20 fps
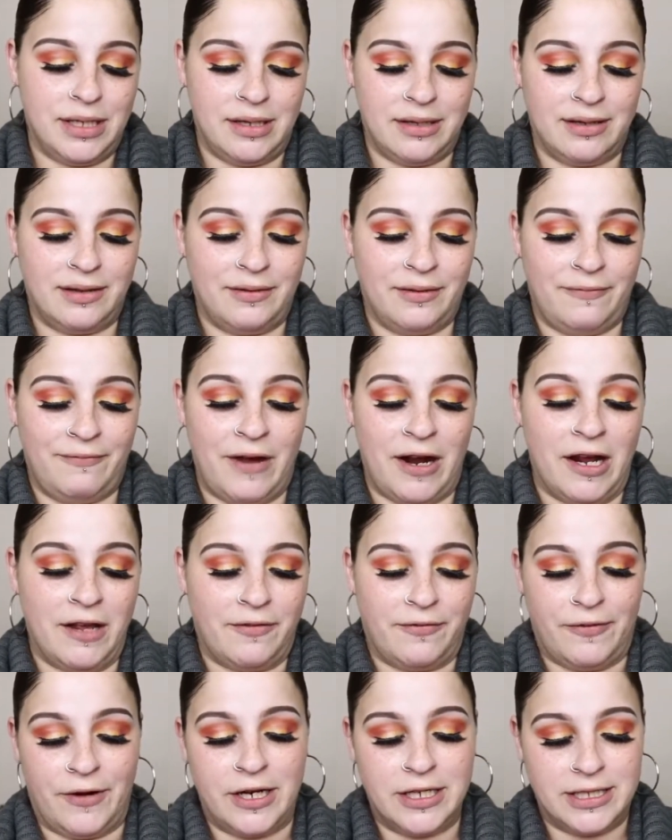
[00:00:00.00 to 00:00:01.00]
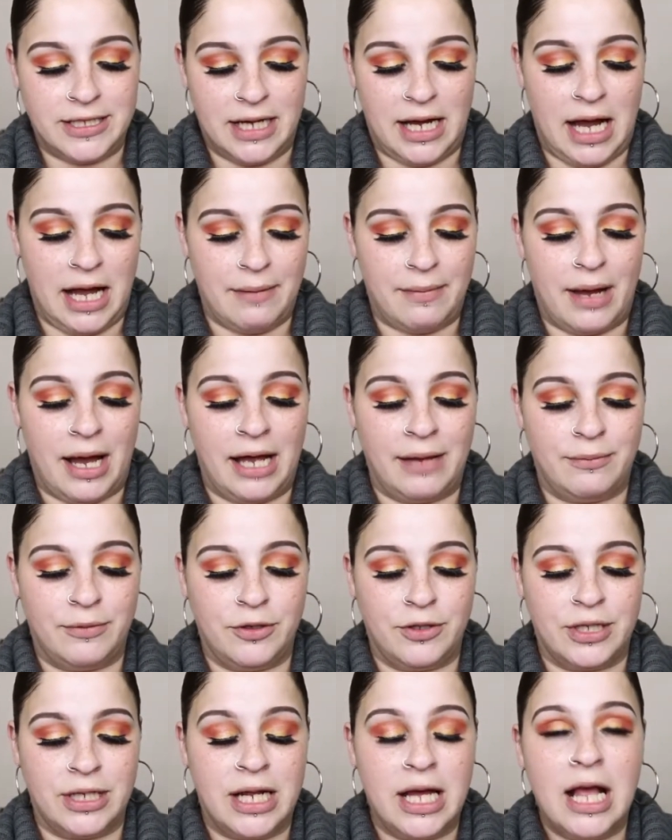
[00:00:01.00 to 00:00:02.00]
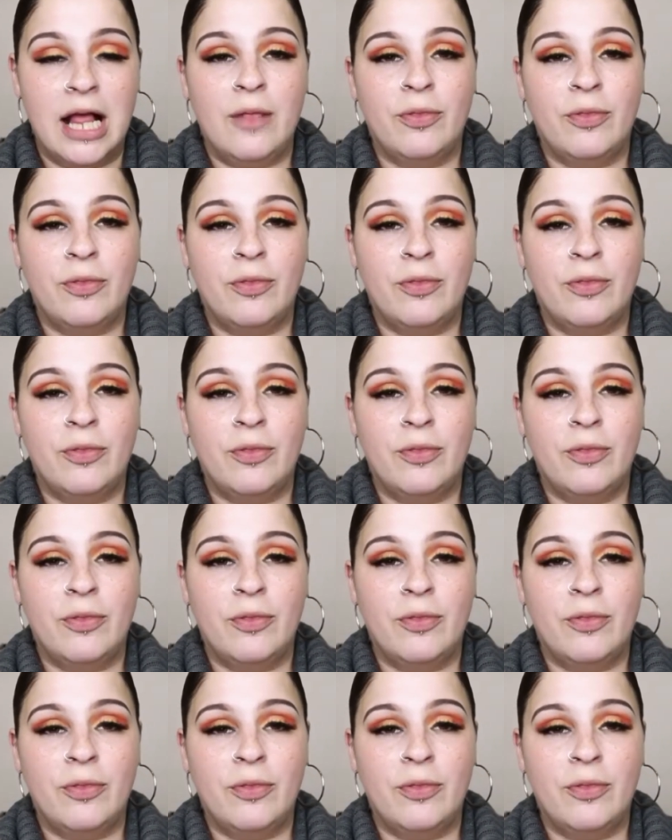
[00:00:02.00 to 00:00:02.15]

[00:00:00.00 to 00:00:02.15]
this is the very first time I'm using,